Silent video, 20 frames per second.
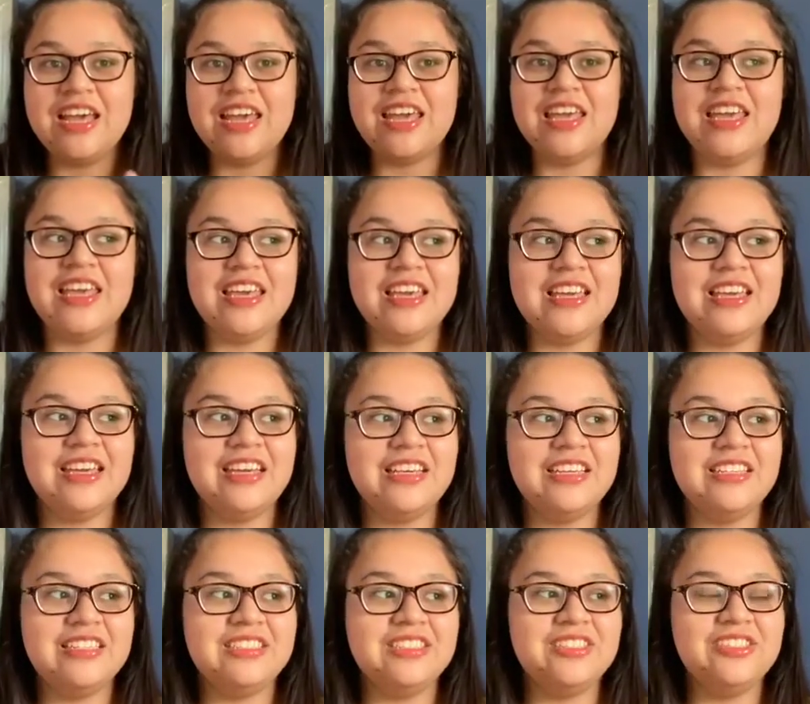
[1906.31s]

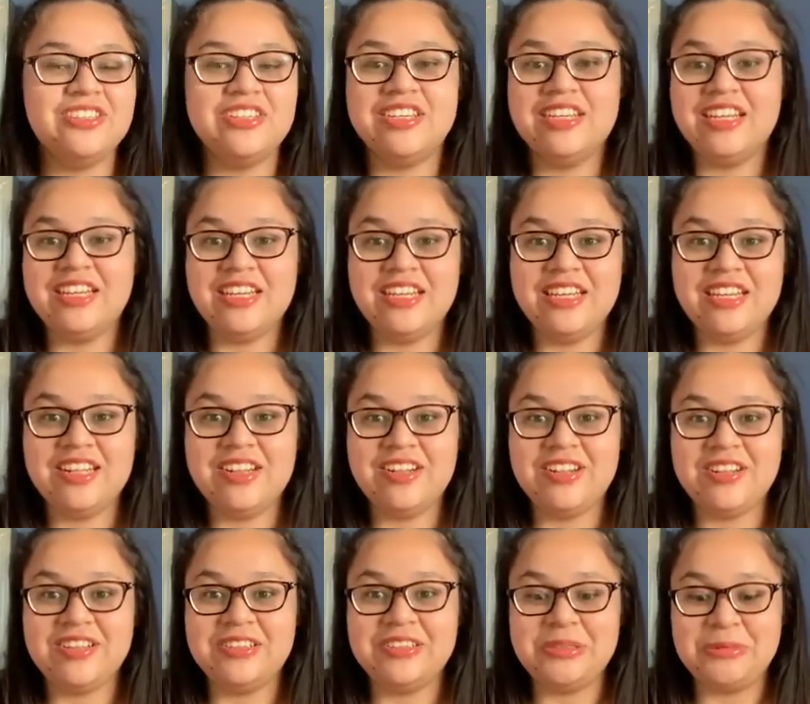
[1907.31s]
and you're gonna need
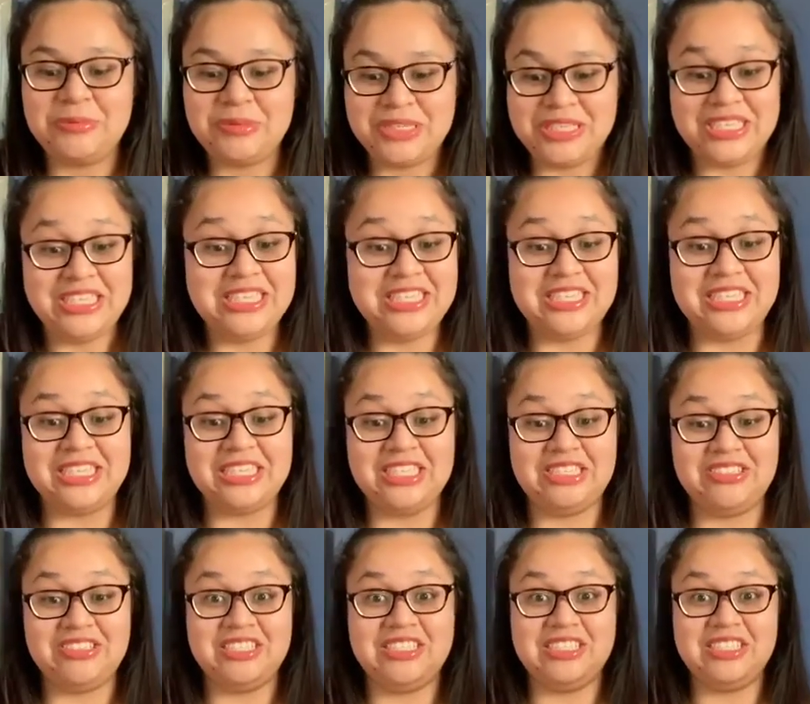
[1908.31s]
to release that
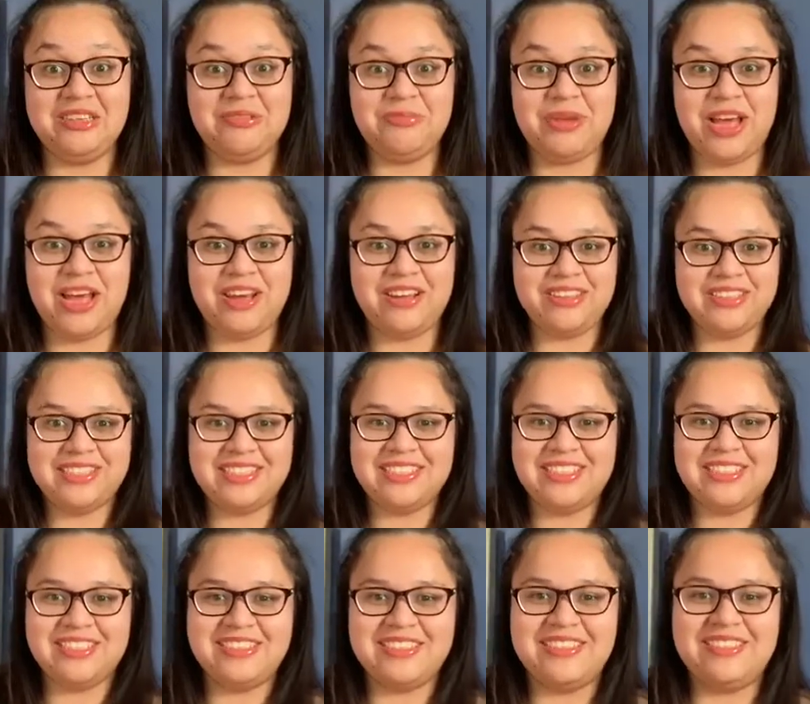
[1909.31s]
stress somehow,
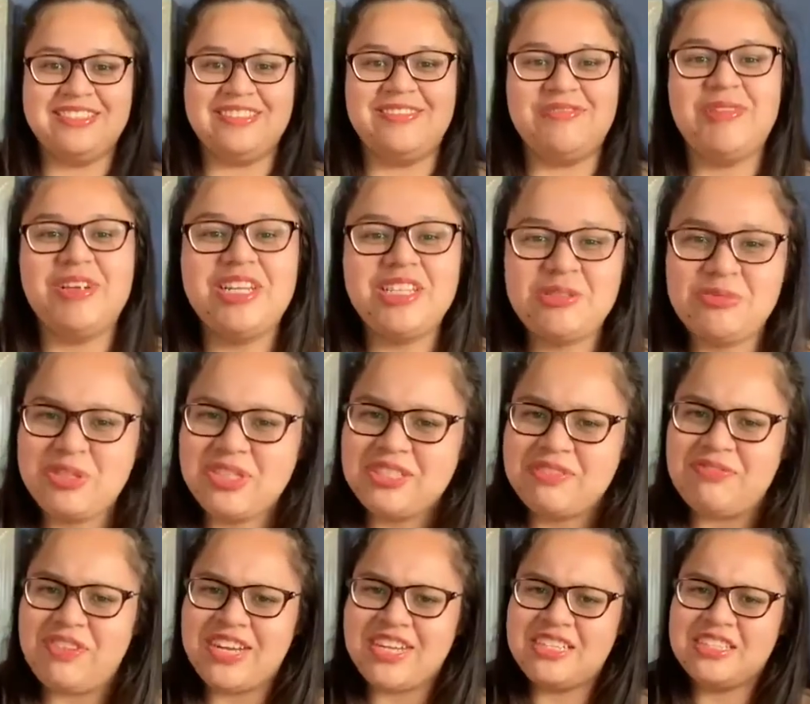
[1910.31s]
so might as well
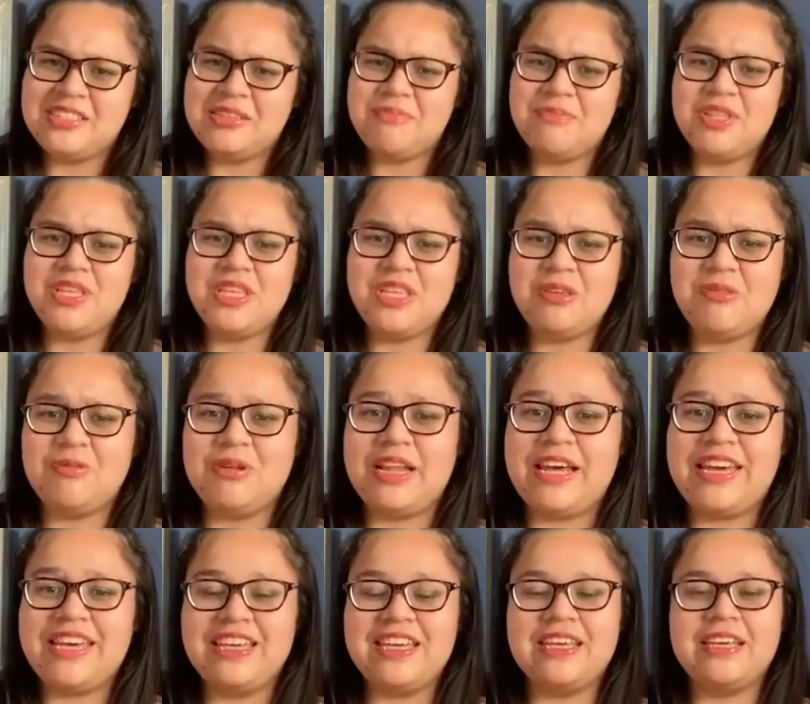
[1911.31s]
find something you
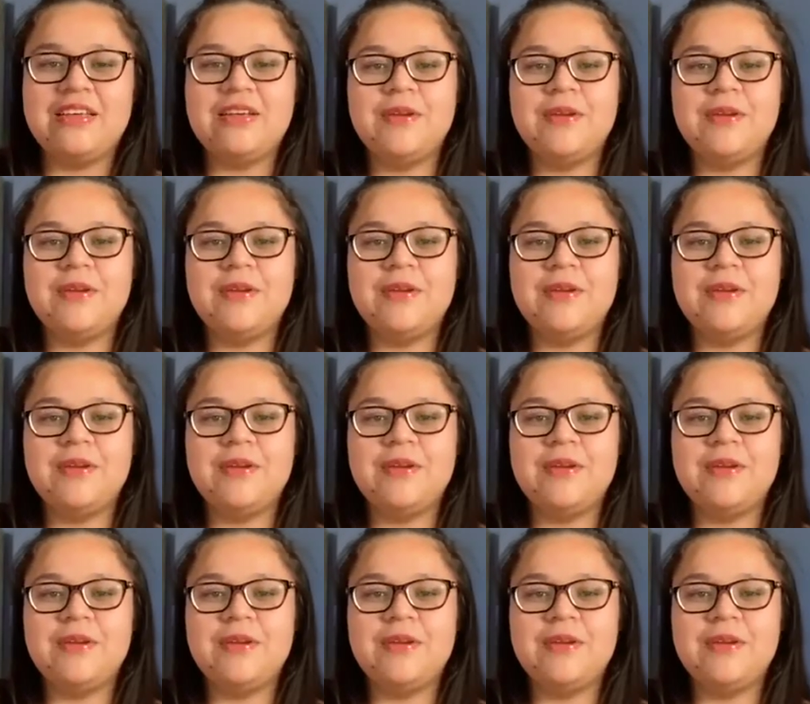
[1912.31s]
like.